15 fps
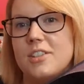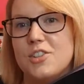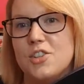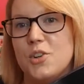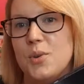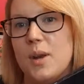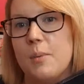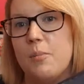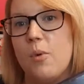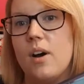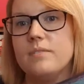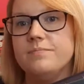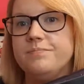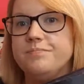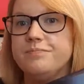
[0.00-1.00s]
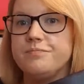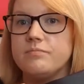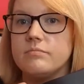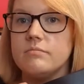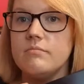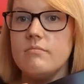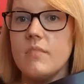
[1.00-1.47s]
the tulip one,
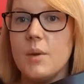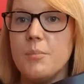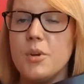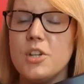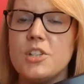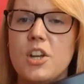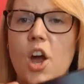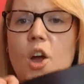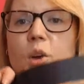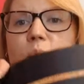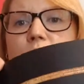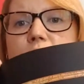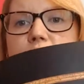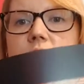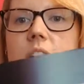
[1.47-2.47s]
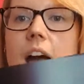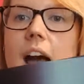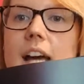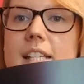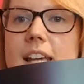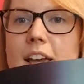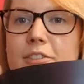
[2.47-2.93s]
but no, she
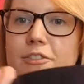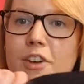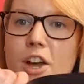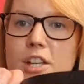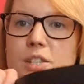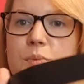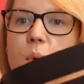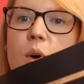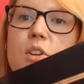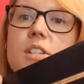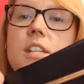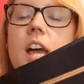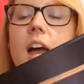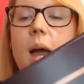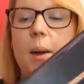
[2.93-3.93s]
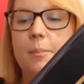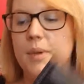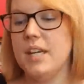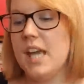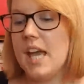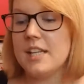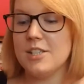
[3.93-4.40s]
had a first wand.
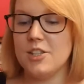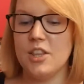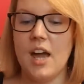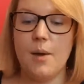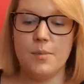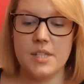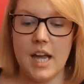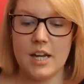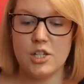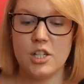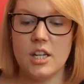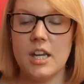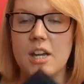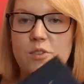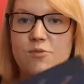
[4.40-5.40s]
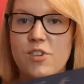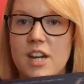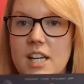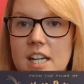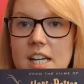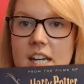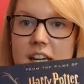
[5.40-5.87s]
But yes, so that was actually
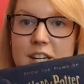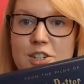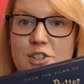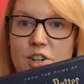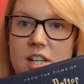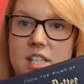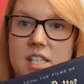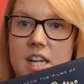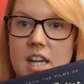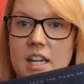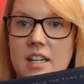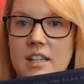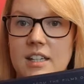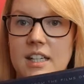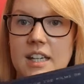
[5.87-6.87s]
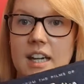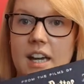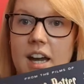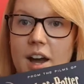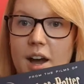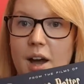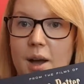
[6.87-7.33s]
really interesting
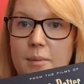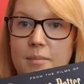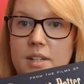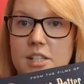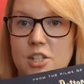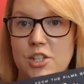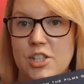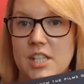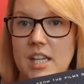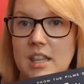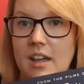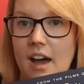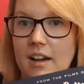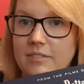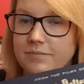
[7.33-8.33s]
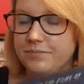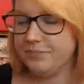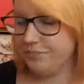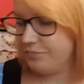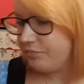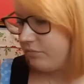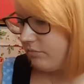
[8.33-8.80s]
to see that.
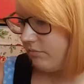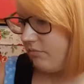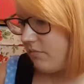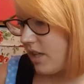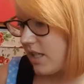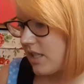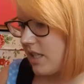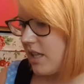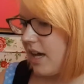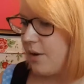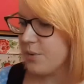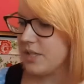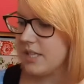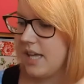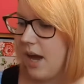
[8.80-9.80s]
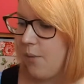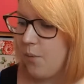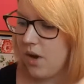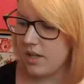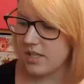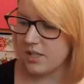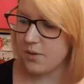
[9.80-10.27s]
So that was that
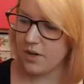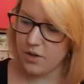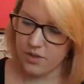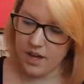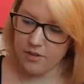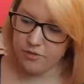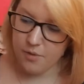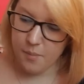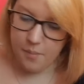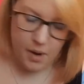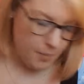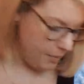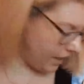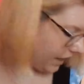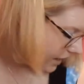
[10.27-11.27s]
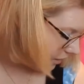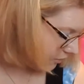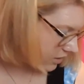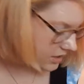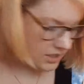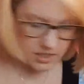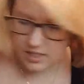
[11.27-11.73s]
one. So I got that from my
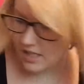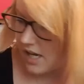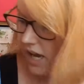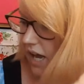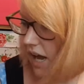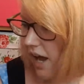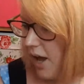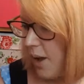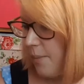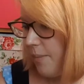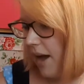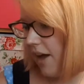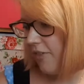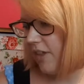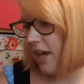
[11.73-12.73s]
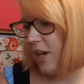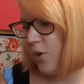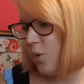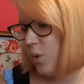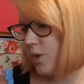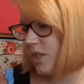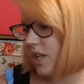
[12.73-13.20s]
parents and they
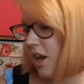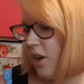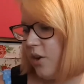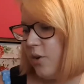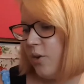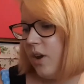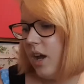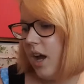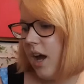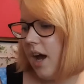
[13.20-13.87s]
also